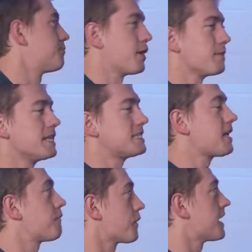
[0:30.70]
Bring me the
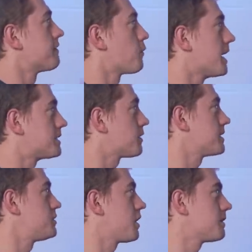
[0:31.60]
stuff we're giving away so I
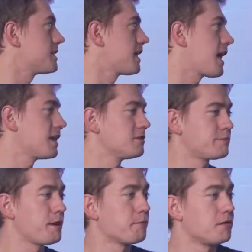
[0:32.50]
can show it to the hot news
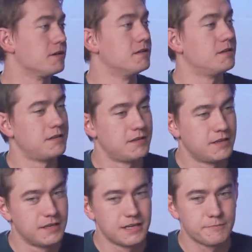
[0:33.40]
people. Bring you
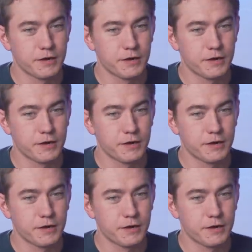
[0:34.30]
giveaways.